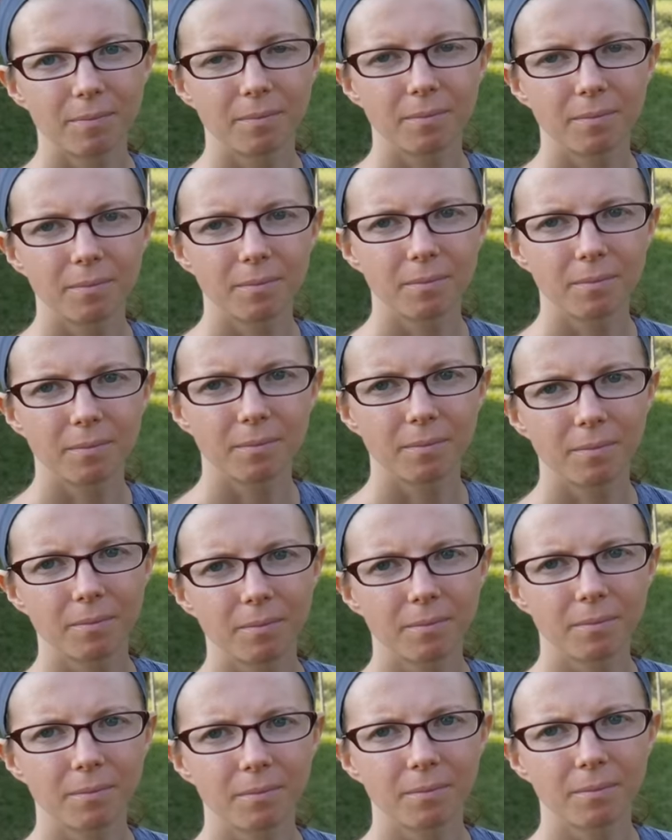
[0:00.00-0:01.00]

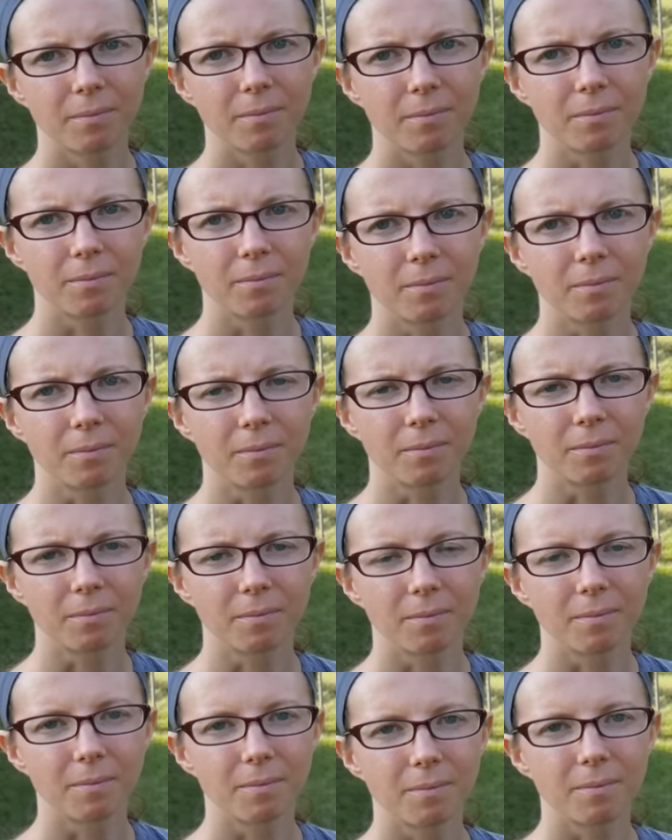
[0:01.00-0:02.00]

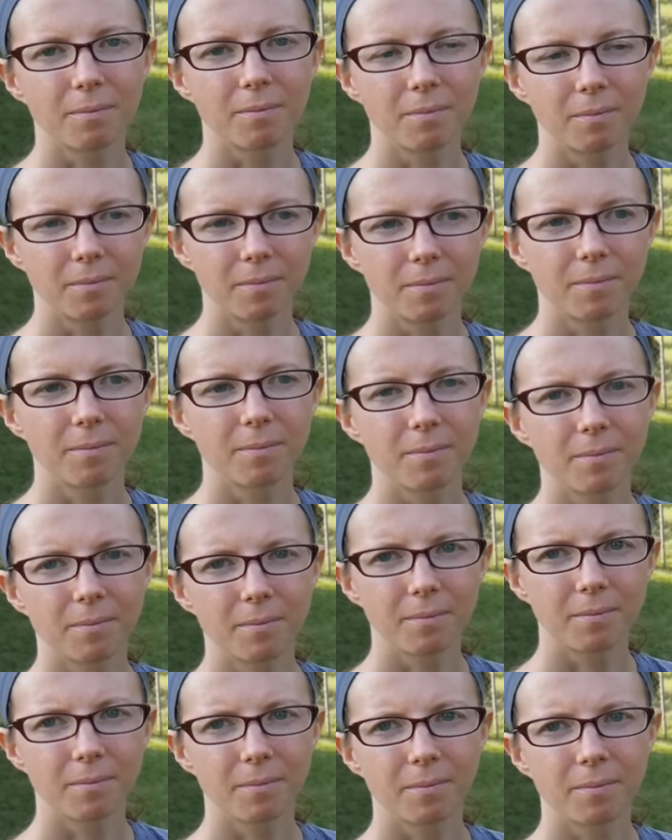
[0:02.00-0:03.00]

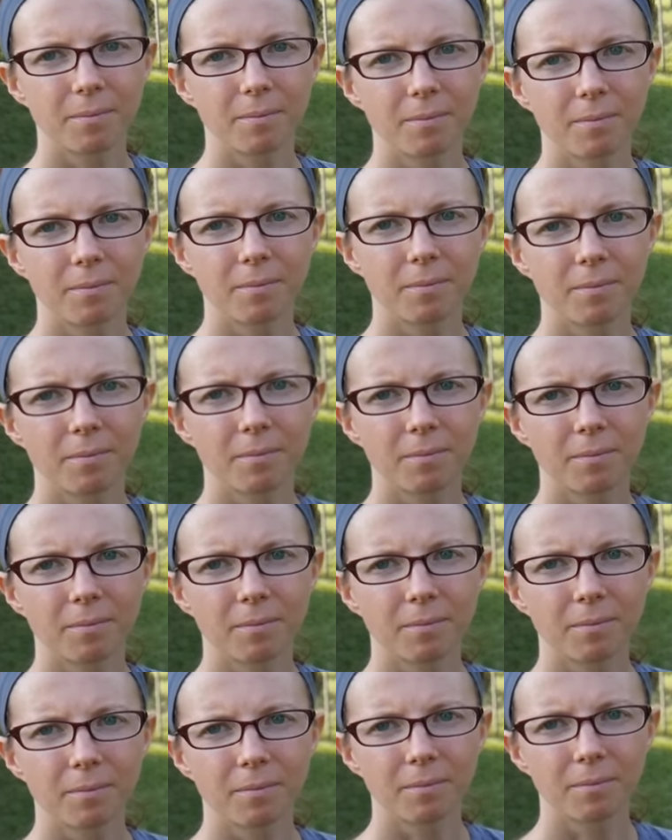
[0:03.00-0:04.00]

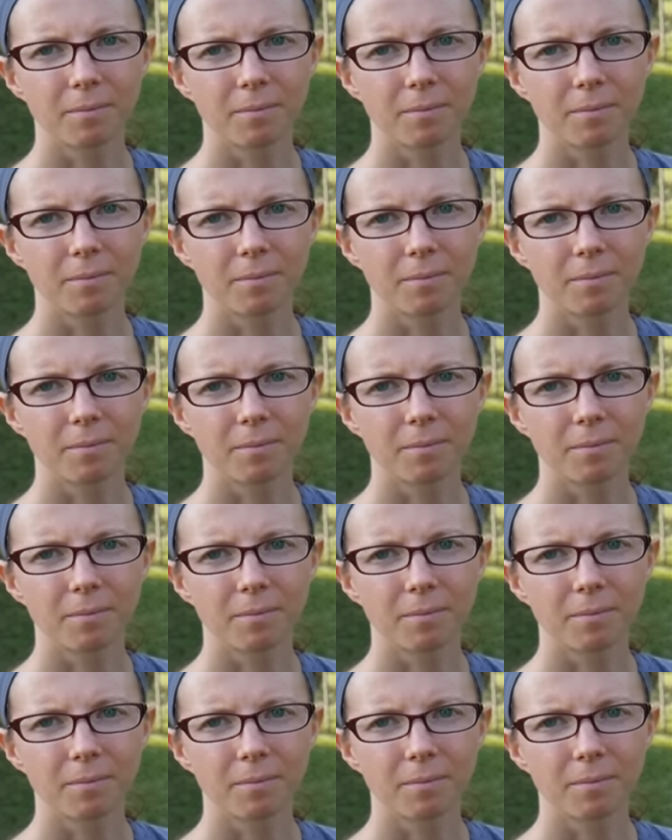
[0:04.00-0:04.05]
The person shown says nothing.